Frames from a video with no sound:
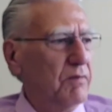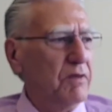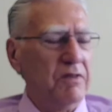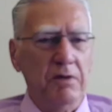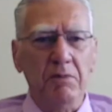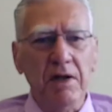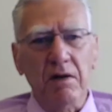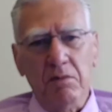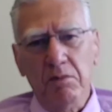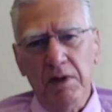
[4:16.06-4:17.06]

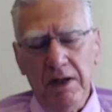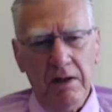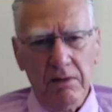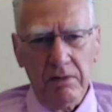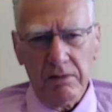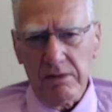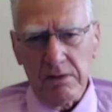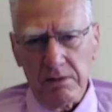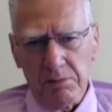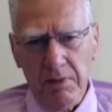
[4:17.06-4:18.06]
cement makers or
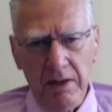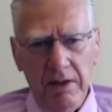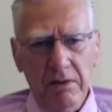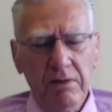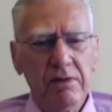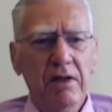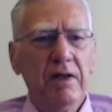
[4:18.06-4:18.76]
layers